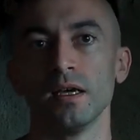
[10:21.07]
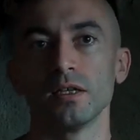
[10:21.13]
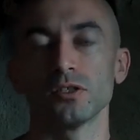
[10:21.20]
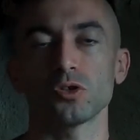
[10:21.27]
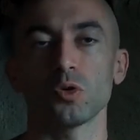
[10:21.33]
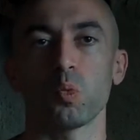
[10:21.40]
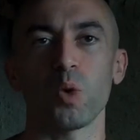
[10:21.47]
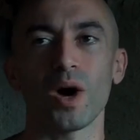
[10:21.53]

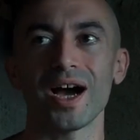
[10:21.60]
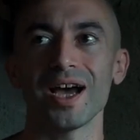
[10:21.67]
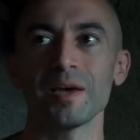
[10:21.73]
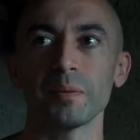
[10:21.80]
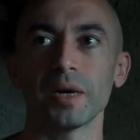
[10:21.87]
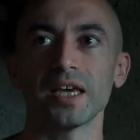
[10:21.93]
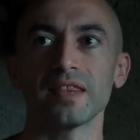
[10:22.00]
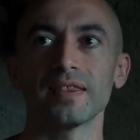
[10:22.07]
So why
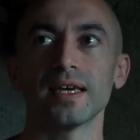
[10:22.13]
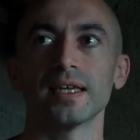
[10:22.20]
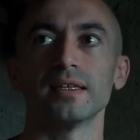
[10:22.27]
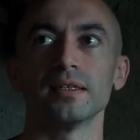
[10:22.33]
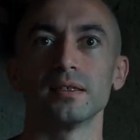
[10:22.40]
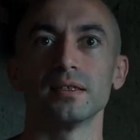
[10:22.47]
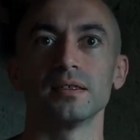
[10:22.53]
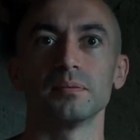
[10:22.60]
am I
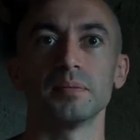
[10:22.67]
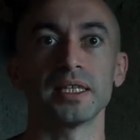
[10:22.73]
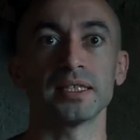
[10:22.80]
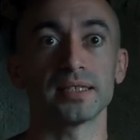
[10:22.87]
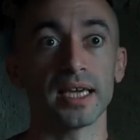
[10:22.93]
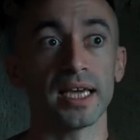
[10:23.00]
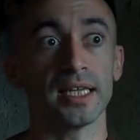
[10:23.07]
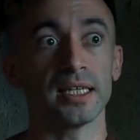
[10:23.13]
then
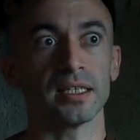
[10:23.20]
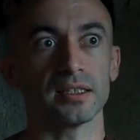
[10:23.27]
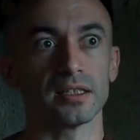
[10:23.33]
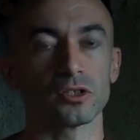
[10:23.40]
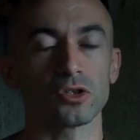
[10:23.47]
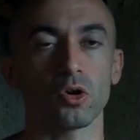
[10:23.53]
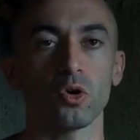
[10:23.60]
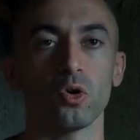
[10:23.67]
maintaining
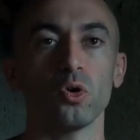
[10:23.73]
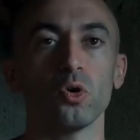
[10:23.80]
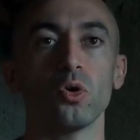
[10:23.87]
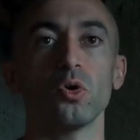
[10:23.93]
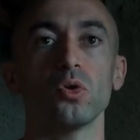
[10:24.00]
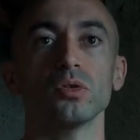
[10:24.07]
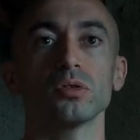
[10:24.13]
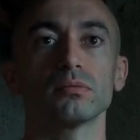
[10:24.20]
this
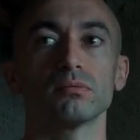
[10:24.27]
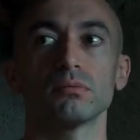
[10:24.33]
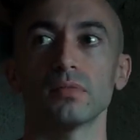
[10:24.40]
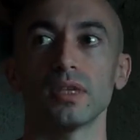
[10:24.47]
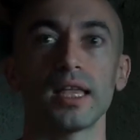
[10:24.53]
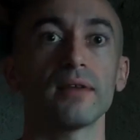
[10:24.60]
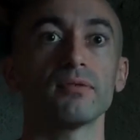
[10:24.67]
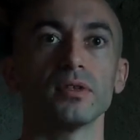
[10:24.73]
whole
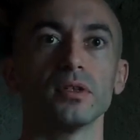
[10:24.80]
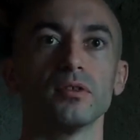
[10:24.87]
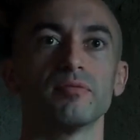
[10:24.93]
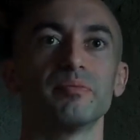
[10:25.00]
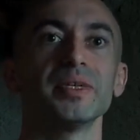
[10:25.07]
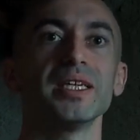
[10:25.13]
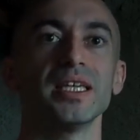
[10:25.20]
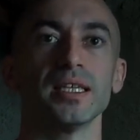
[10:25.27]
level
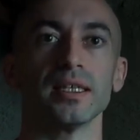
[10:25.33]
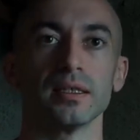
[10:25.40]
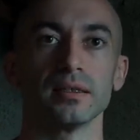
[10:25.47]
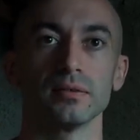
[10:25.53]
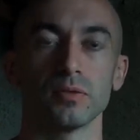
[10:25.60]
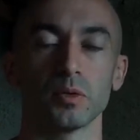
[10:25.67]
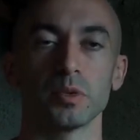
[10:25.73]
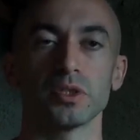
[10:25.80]
of being
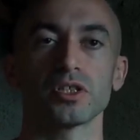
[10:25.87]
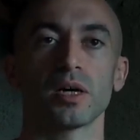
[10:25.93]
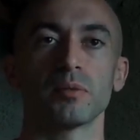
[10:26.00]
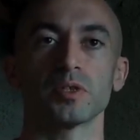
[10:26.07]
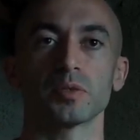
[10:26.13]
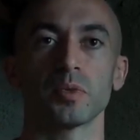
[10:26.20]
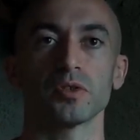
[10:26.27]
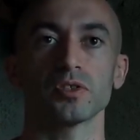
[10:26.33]
for which I'm
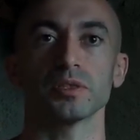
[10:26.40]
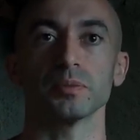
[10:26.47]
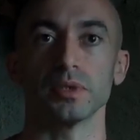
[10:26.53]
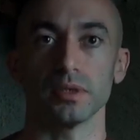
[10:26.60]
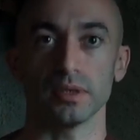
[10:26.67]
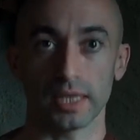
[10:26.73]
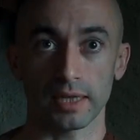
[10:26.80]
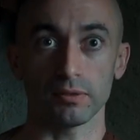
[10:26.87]

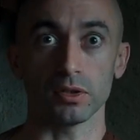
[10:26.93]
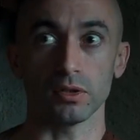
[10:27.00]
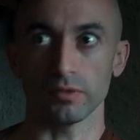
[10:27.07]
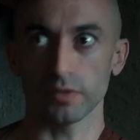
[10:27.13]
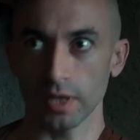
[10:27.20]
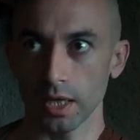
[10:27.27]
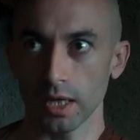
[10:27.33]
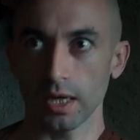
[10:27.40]
responsible, level
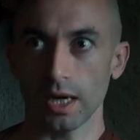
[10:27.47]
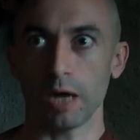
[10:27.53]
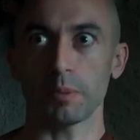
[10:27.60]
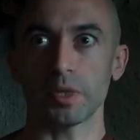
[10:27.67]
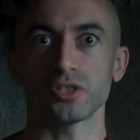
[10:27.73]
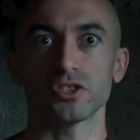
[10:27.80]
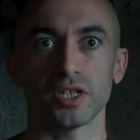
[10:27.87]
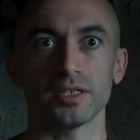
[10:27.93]
of how
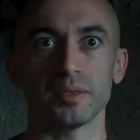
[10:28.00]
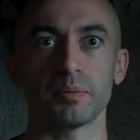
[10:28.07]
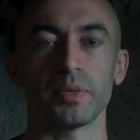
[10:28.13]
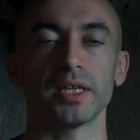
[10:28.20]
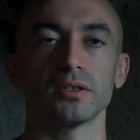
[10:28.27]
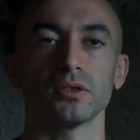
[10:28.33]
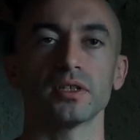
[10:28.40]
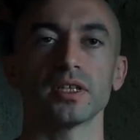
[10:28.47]
much I
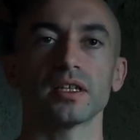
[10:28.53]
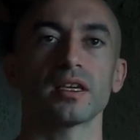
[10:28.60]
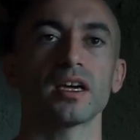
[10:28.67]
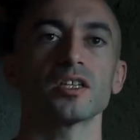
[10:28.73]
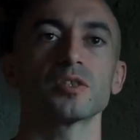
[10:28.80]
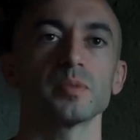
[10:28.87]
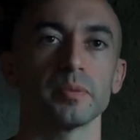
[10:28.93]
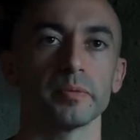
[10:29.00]
depend on
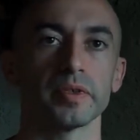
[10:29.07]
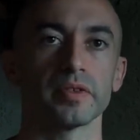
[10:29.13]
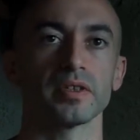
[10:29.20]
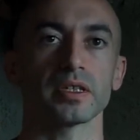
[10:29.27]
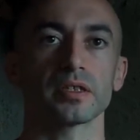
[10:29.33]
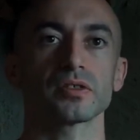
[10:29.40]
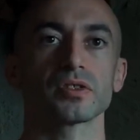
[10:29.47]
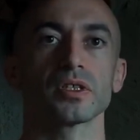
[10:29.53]
engagement with
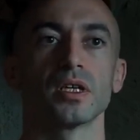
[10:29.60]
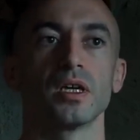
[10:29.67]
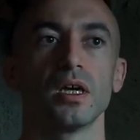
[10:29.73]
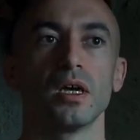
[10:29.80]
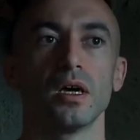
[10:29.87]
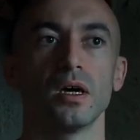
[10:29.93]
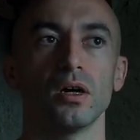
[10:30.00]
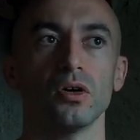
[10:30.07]
things?
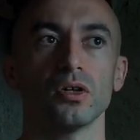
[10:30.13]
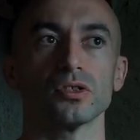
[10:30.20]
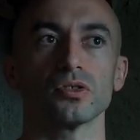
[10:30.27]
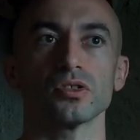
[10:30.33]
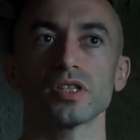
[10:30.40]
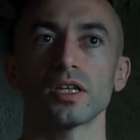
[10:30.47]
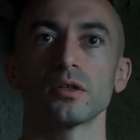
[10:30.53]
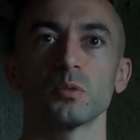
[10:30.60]
Oh, it's
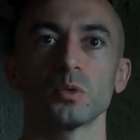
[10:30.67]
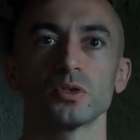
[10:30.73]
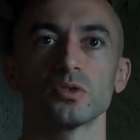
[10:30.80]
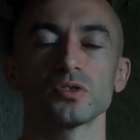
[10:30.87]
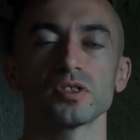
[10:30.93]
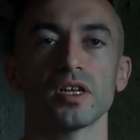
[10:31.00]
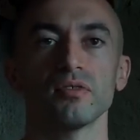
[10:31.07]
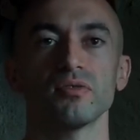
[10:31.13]
because I don't want
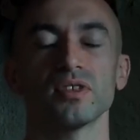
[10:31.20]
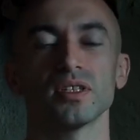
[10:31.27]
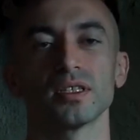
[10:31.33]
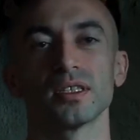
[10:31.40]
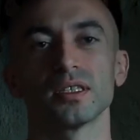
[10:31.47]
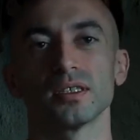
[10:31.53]
to suffer.